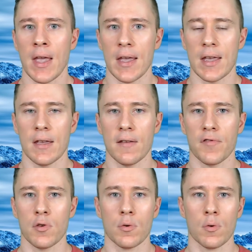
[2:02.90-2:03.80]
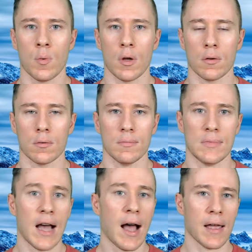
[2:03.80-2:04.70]
If you
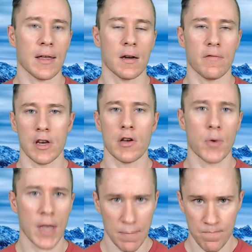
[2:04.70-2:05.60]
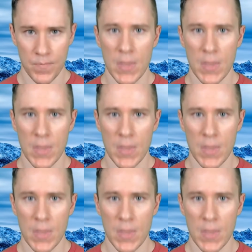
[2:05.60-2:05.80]
die in a video game,